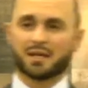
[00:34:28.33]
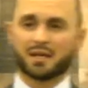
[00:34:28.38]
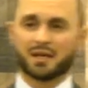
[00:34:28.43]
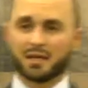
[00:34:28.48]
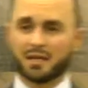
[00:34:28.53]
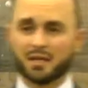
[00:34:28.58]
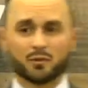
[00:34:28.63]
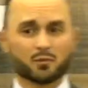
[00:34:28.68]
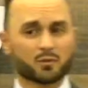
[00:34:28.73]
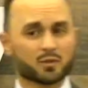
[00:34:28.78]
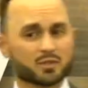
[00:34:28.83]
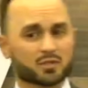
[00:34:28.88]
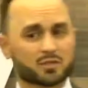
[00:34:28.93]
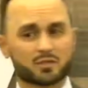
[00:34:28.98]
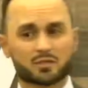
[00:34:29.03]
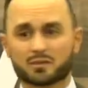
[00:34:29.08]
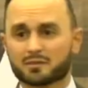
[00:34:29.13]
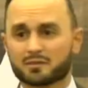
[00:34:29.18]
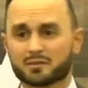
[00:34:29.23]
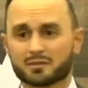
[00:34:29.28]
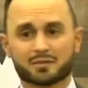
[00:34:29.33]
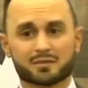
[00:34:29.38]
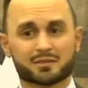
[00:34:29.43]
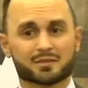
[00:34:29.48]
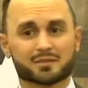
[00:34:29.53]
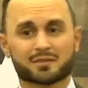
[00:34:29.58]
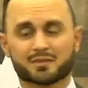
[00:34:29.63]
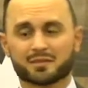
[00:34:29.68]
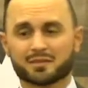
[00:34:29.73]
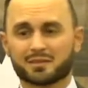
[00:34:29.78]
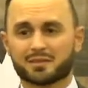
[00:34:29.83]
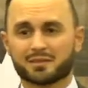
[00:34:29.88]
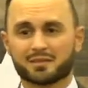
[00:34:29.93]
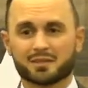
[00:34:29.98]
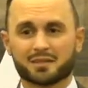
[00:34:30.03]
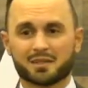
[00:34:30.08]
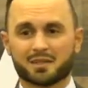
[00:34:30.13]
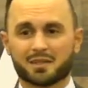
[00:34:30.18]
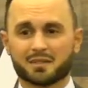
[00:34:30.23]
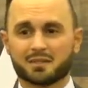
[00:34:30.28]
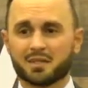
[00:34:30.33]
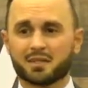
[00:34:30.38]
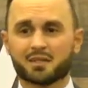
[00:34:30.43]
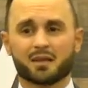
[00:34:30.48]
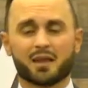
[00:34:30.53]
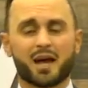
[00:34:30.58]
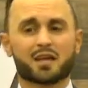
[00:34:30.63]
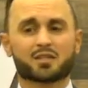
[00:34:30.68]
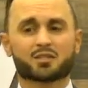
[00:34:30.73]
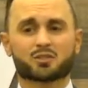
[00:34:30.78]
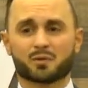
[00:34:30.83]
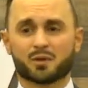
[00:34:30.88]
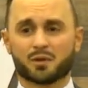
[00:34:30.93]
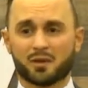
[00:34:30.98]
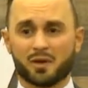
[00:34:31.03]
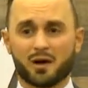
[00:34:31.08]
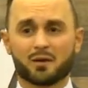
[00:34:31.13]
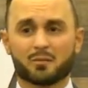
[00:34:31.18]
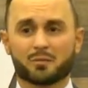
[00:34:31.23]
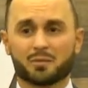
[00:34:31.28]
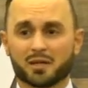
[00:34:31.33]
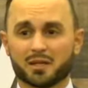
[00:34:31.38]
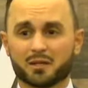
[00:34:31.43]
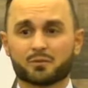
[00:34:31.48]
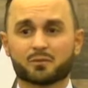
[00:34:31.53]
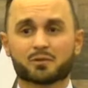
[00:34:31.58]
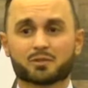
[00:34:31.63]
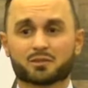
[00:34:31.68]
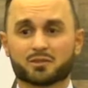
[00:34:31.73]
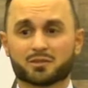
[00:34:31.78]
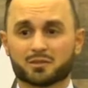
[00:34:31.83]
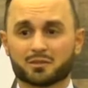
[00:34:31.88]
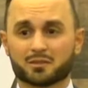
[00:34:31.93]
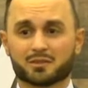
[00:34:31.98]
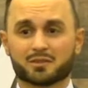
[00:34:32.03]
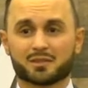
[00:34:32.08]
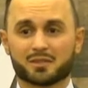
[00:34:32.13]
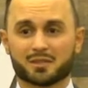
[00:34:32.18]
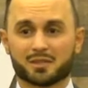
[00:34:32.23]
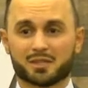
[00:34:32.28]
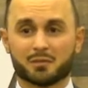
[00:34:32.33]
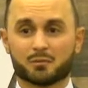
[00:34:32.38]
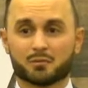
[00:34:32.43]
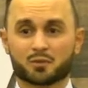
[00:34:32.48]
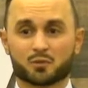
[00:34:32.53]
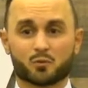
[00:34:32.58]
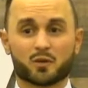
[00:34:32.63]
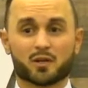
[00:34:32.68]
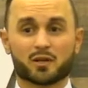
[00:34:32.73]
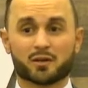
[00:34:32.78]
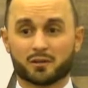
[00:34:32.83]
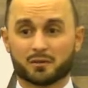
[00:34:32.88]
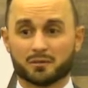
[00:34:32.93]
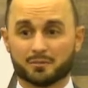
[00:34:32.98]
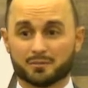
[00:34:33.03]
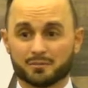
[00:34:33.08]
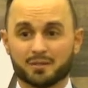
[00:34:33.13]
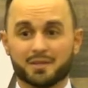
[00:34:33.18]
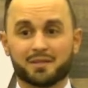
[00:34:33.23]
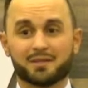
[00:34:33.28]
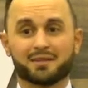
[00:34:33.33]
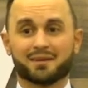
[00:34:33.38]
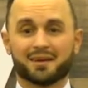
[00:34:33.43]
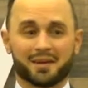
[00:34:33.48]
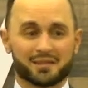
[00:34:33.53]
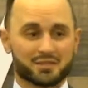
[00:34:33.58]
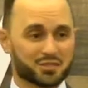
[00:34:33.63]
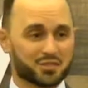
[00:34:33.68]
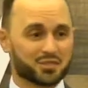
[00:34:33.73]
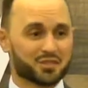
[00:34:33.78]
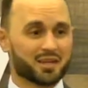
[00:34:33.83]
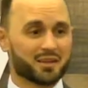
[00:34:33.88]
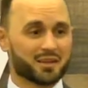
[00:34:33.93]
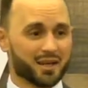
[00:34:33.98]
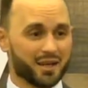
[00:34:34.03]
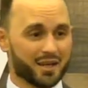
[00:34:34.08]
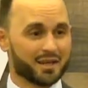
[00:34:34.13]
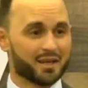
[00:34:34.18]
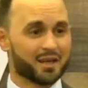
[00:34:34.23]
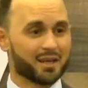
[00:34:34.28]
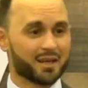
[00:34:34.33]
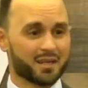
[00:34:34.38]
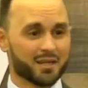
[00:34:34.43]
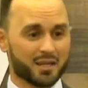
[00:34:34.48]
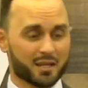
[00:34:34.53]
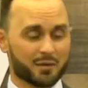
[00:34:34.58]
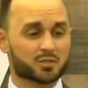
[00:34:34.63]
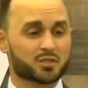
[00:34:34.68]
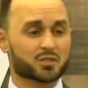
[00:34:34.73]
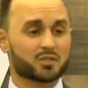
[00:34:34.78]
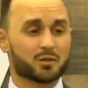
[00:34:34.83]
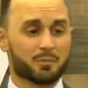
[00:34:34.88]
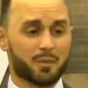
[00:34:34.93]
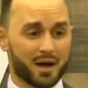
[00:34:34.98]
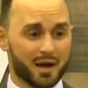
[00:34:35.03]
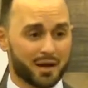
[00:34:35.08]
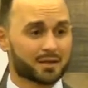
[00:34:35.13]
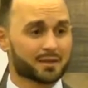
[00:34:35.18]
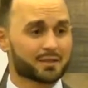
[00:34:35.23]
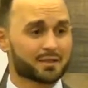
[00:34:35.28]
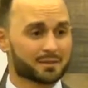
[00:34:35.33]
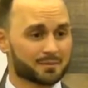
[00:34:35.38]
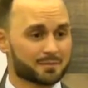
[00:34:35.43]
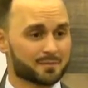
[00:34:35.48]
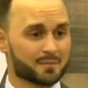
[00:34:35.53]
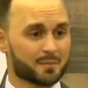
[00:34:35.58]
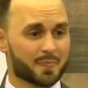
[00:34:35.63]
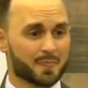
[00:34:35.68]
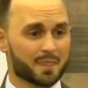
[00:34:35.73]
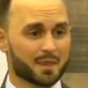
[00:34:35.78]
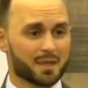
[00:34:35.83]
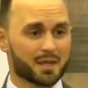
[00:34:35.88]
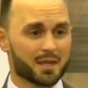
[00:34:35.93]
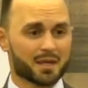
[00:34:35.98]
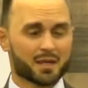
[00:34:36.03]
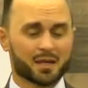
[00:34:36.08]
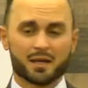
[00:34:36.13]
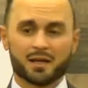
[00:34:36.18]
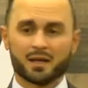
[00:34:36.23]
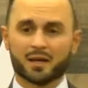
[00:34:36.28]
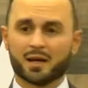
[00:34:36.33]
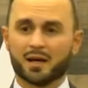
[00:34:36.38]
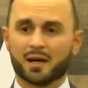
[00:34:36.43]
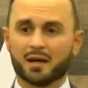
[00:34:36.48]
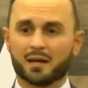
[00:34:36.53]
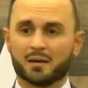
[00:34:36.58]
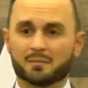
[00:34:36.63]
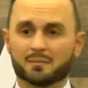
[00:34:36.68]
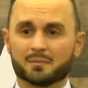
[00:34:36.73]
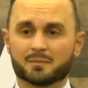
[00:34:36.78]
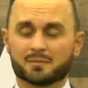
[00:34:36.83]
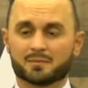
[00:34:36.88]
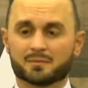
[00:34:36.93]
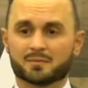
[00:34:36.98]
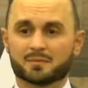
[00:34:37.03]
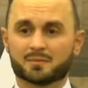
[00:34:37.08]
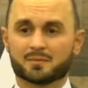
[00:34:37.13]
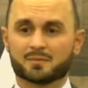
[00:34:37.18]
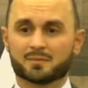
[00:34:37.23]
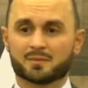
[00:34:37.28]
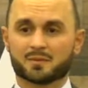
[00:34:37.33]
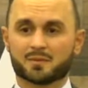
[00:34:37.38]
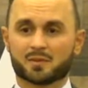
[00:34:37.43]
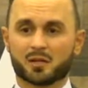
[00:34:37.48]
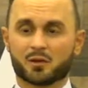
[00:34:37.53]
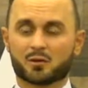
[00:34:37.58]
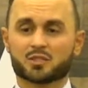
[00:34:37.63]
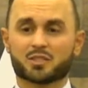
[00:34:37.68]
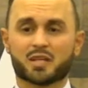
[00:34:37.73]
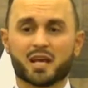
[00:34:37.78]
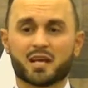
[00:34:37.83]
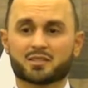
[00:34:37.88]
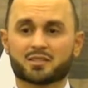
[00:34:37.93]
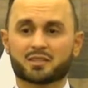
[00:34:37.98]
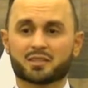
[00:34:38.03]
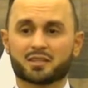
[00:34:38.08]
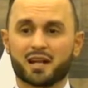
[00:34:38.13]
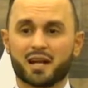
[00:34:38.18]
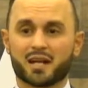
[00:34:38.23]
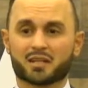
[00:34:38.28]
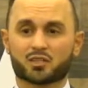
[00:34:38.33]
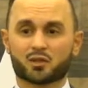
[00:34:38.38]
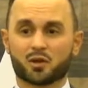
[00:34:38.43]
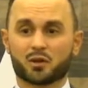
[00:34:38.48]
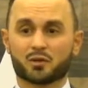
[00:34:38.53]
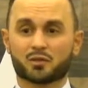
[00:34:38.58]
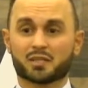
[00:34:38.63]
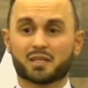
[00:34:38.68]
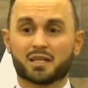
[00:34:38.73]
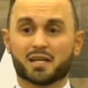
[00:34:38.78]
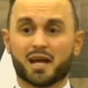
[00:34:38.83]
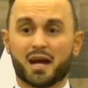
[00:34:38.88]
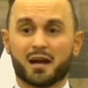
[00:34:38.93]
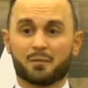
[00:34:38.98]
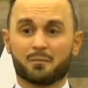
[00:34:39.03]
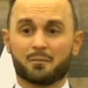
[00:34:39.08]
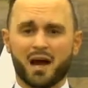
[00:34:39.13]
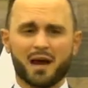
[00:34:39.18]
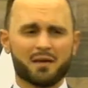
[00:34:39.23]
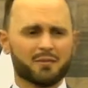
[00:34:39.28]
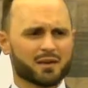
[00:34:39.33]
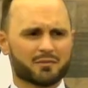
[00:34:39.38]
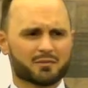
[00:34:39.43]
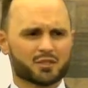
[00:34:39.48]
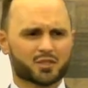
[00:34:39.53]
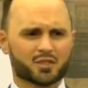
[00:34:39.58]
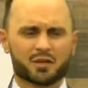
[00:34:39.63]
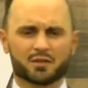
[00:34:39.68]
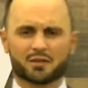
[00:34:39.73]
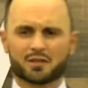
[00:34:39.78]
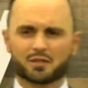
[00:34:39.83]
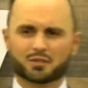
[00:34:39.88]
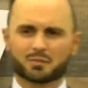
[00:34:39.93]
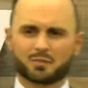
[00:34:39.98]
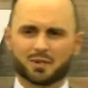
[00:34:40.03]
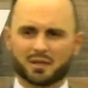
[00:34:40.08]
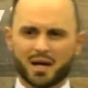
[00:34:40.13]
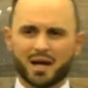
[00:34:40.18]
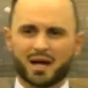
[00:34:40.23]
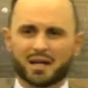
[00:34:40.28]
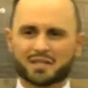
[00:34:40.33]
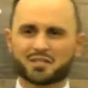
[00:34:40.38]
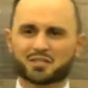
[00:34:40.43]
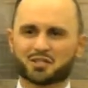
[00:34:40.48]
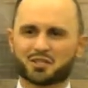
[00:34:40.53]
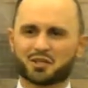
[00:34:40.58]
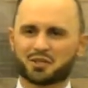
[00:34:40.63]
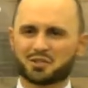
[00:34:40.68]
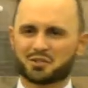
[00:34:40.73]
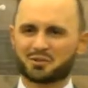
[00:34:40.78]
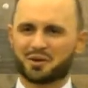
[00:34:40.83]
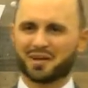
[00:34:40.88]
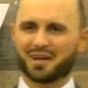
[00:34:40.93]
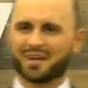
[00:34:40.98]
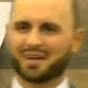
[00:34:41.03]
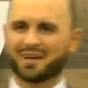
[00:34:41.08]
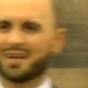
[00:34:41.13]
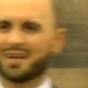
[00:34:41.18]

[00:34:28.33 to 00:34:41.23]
And it didn't last real long, but it was weird. I'll just say that. It was demonic. There was days that I struggled to get out of... I've never shared this, but I need to share this right now.